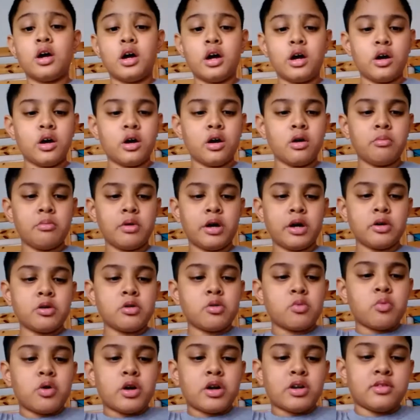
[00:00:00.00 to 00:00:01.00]
um, I
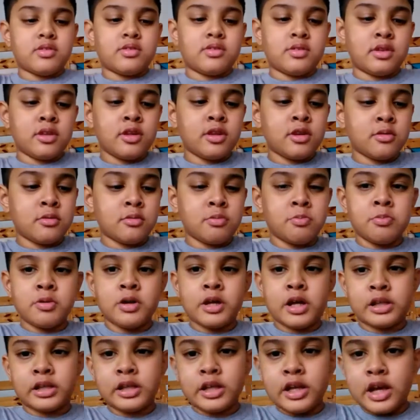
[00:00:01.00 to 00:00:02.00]
don't know what is it,
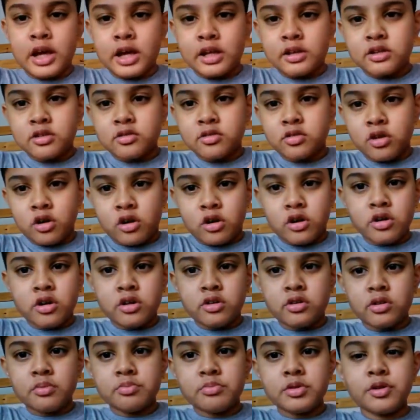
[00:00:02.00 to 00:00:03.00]
but I think I just
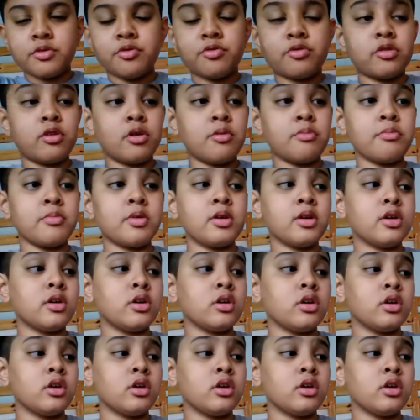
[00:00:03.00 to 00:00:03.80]
ordered something from